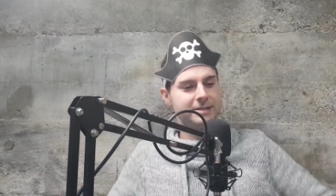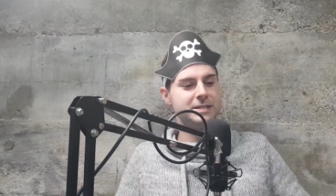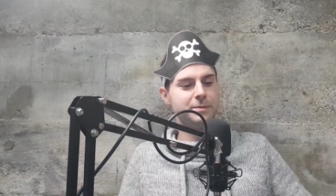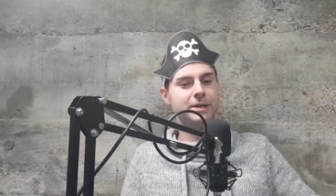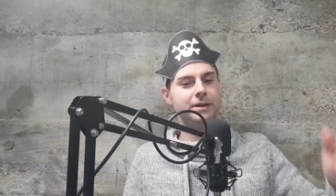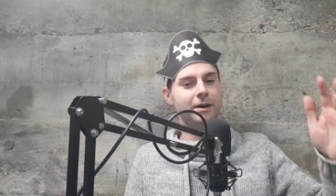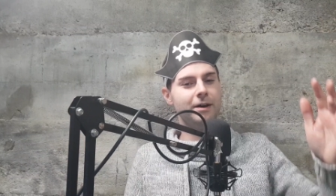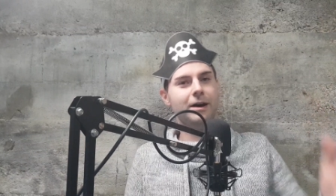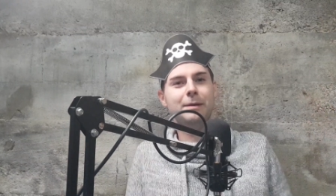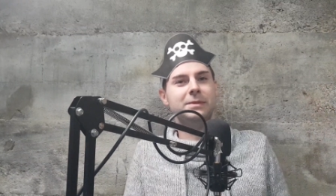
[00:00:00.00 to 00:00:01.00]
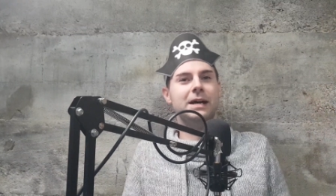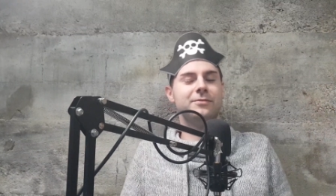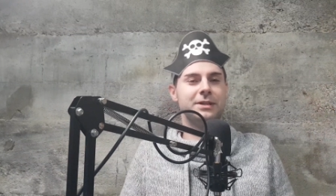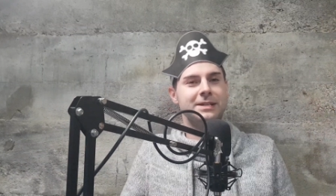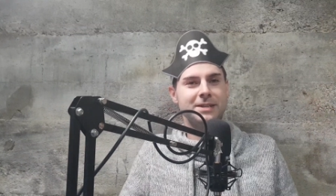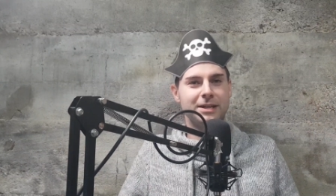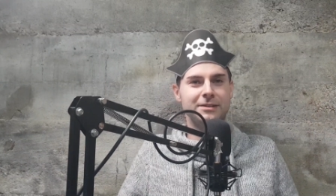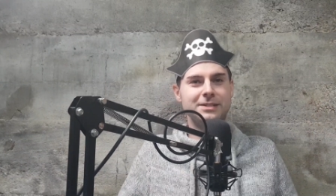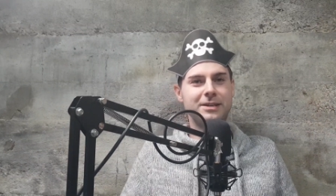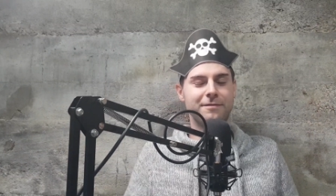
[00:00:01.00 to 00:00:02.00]
to this beer. I'm loving it. It's like a
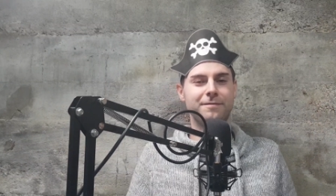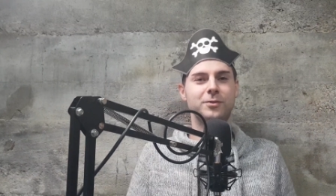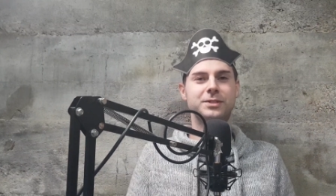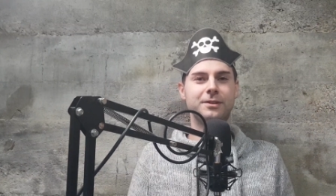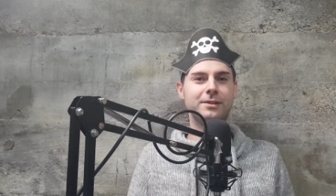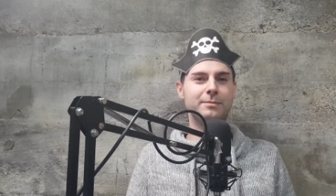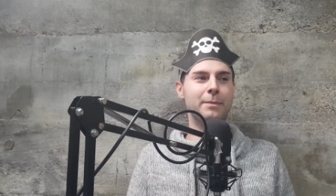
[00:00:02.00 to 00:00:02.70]
it's like a fruit tingle in my